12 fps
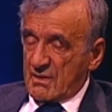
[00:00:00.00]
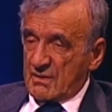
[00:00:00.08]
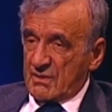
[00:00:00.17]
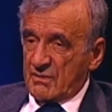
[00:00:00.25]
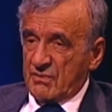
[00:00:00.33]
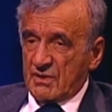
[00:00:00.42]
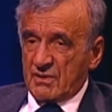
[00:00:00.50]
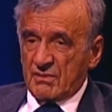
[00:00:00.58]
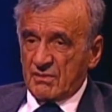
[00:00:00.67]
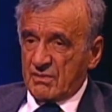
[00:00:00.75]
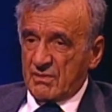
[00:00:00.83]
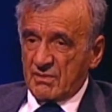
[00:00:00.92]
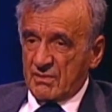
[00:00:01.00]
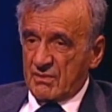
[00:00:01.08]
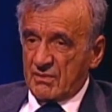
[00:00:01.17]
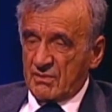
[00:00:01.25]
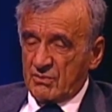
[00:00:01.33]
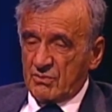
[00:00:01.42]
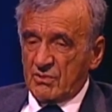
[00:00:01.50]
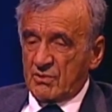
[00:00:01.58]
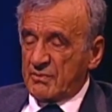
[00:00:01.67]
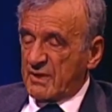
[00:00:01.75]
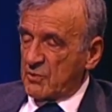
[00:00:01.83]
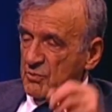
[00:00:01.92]
David, you know
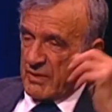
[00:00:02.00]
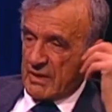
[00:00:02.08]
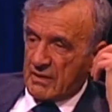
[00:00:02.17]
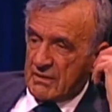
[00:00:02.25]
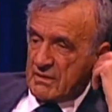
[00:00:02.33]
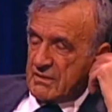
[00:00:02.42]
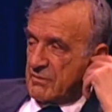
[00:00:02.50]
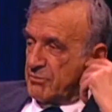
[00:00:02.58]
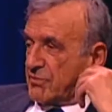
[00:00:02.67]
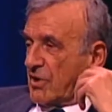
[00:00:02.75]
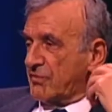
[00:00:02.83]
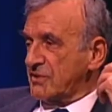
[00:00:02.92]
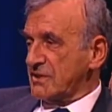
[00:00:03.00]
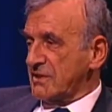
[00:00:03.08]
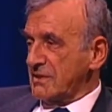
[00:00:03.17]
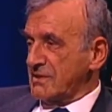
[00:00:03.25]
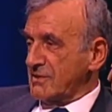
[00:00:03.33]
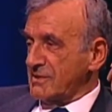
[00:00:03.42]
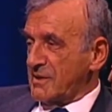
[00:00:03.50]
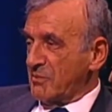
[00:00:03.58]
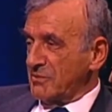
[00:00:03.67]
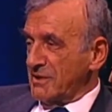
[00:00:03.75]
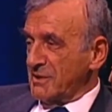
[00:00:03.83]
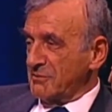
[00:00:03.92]
very well that prophecy is not
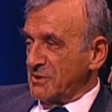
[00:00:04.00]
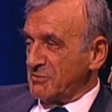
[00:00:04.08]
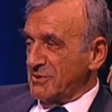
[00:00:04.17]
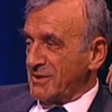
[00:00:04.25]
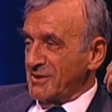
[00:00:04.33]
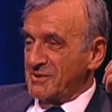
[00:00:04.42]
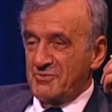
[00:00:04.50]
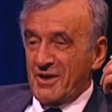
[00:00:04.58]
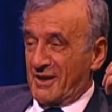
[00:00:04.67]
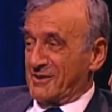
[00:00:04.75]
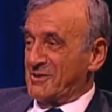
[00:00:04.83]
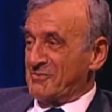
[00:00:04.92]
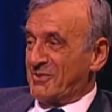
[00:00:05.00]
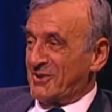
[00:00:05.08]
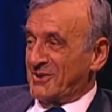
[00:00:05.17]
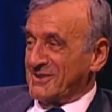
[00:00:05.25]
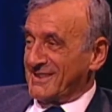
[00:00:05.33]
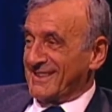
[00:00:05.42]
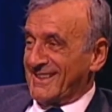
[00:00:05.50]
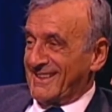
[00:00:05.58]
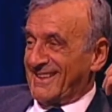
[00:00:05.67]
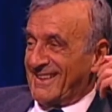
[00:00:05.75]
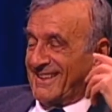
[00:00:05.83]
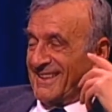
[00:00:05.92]
something which we transfer supposed.
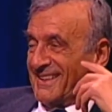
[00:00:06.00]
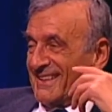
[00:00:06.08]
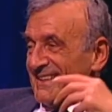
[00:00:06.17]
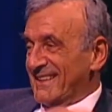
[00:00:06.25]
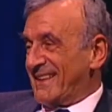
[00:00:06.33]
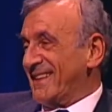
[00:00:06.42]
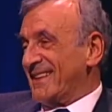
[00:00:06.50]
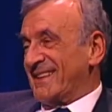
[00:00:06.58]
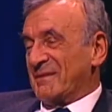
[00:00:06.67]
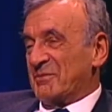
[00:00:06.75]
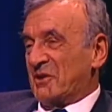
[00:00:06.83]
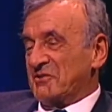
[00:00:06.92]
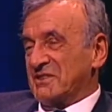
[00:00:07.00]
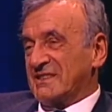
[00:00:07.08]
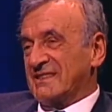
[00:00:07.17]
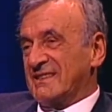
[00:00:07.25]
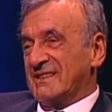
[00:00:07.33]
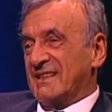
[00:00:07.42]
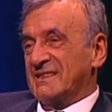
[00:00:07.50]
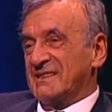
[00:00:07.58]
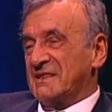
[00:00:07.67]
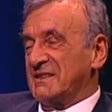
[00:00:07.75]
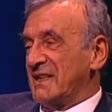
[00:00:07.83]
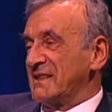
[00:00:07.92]
Prophecy has,
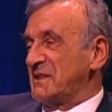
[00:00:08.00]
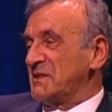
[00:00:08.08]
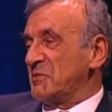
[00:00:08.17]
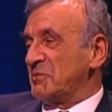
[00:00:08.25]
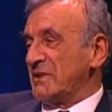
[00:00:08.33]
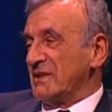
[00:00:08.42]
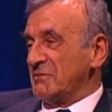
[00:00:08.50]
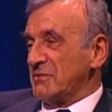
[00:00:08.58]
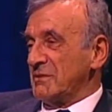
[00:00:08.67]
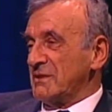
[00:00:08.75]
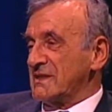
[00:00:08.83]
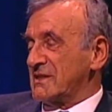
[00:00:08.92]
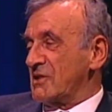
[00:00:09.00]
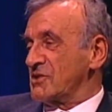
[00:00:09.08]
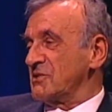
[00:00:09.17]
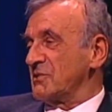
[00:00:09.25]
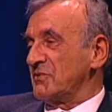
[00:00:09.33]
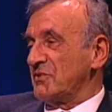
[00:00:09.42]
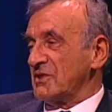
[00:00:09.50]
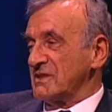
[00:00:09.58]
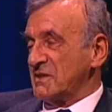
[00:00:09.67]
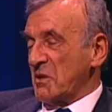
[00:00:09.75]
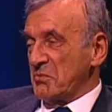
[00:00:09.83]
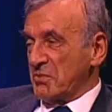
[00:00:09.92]
this has disappeared with the destruction of the
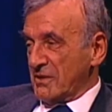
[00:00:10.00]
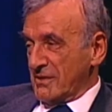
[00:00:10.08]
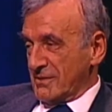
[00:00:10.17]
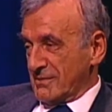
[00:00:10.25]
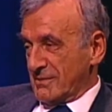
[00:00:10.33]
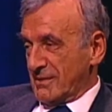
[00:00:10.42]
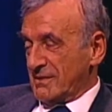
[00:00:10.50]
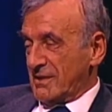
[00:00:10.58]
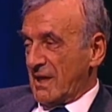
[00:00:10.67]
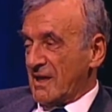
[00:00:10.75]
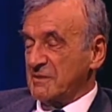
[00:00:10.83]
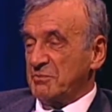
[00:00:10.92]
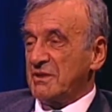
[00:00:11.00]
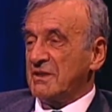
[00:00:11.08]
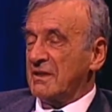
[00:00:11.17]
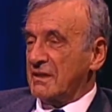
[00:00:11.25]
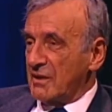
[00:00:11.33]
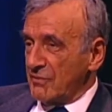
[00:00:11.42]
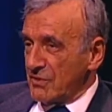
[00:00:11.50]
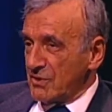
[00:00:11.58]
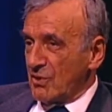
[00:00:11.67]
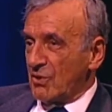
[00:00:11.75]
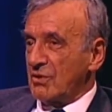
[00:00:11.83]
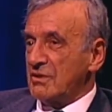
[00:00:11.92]
first temple, mm. and it has been given
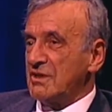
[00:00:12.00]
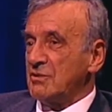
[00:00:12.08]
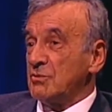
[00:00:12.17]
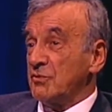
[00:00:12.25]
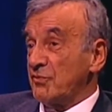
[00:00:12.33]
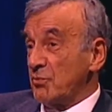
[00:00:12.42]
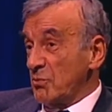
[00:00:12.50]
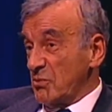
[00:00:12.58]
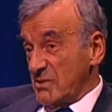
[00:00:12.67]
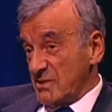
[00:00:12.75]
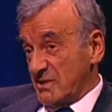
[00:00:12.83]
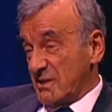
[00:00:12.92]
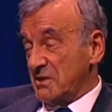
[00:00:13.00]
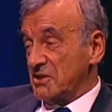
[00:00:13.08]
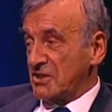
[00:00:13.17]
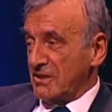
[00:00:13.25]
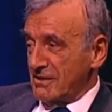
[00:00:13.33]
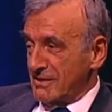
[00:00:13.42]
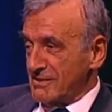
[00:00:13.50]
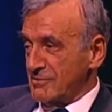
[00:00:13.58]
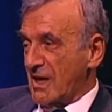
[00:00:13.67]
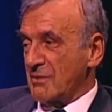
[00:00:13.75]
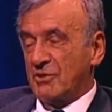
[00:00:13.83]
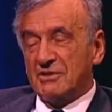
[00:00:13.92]
only to the fools and the children.
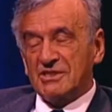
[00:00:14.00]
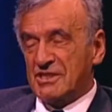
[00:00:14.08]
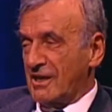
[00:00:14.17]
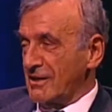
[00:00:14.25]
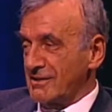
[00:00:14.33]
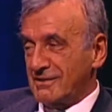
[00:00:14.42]
So I'm not a child.